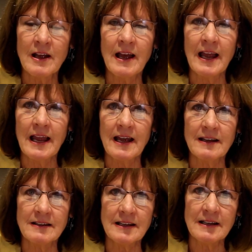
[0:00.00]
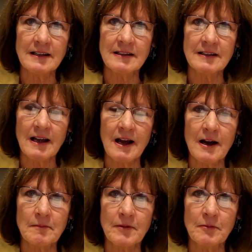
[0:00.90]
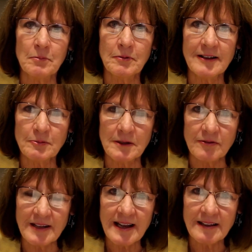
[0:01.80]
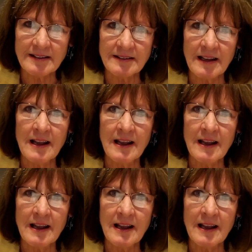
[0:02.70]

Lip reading: and in the placement of desks,